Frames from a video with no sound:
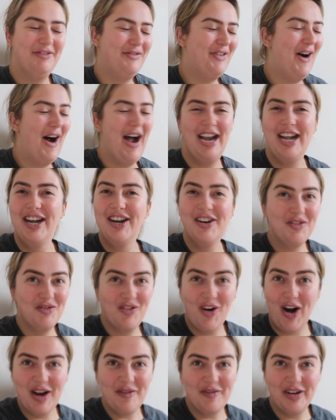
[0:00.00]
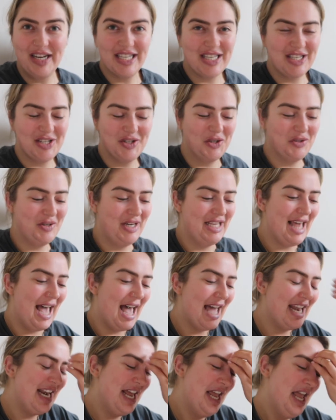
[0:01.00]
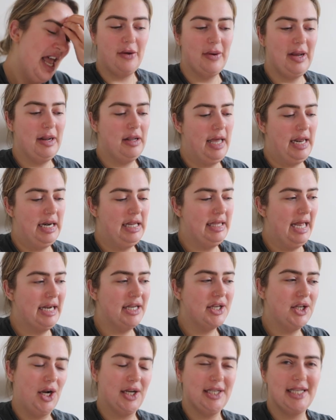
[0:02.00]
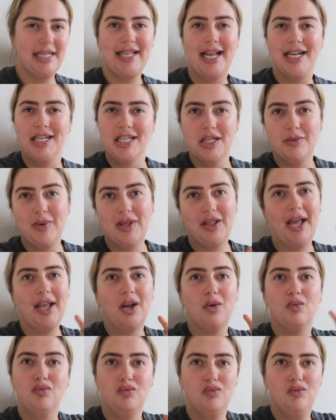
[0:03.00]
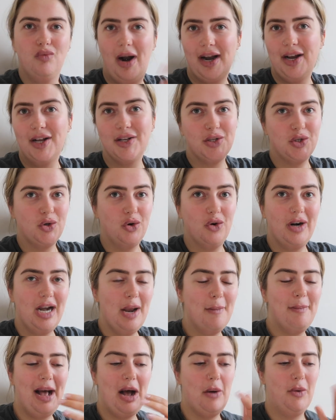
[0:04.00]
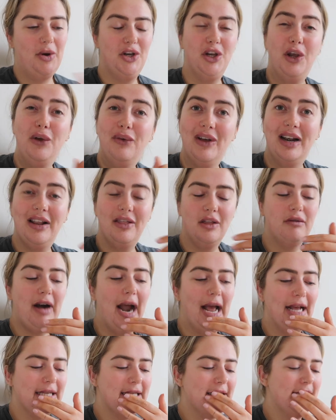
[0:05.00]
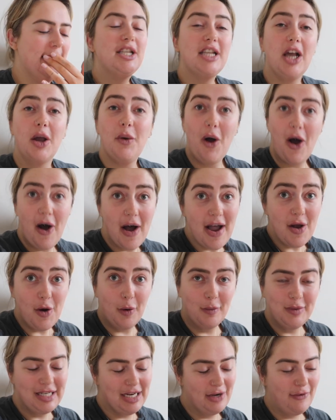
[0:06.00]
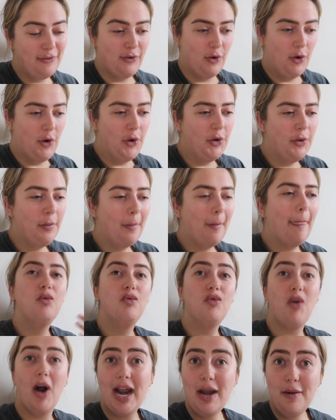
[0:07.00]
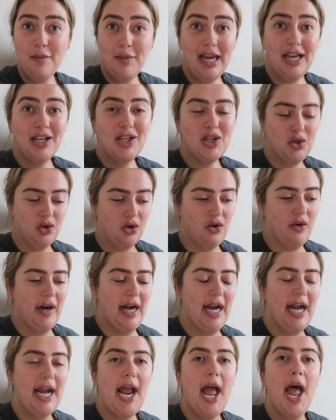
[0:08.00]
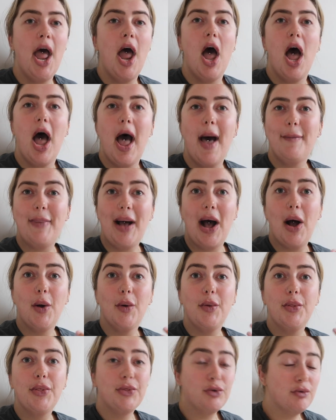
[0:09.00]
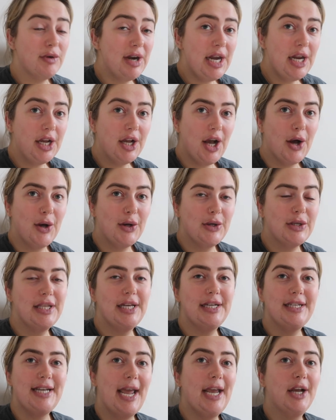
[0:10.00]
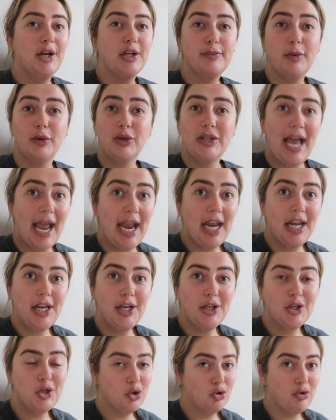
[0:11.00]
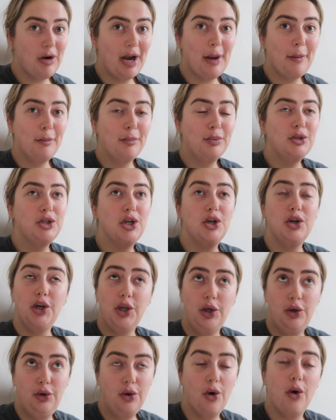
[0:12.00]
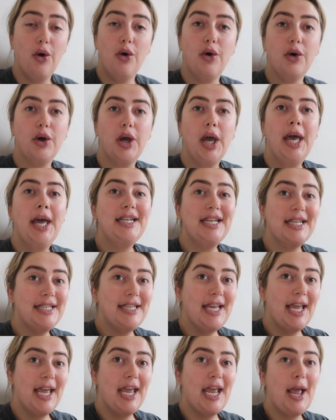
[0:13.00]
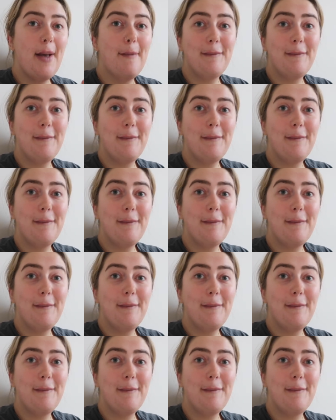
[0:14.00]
fine, write me a story then. So it then starts the sentence with like, write a story about, and you fill in the rest. So I opted for, write me a story about three girls that take a spontaneous trip to New York to see